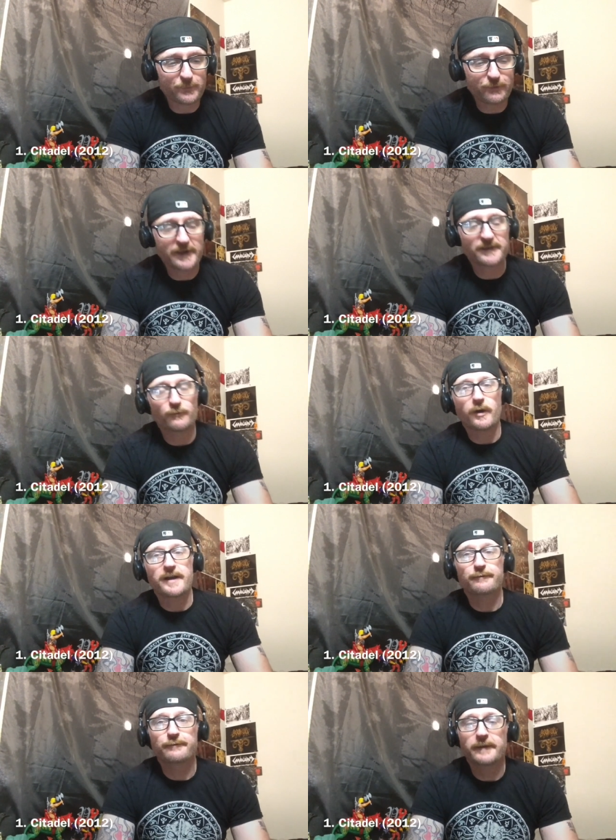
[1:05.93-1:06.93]
pregnant
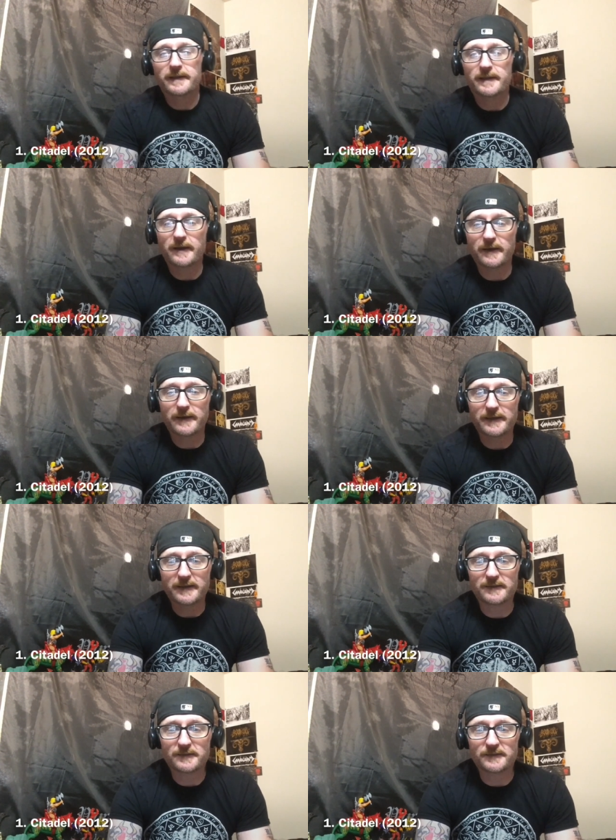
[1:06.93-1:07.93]
wife uh,
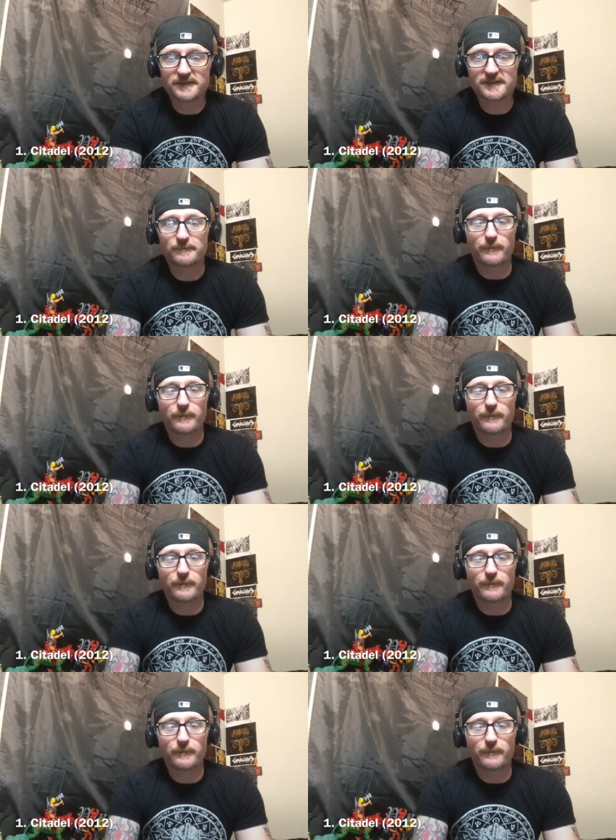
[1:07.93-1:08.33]
is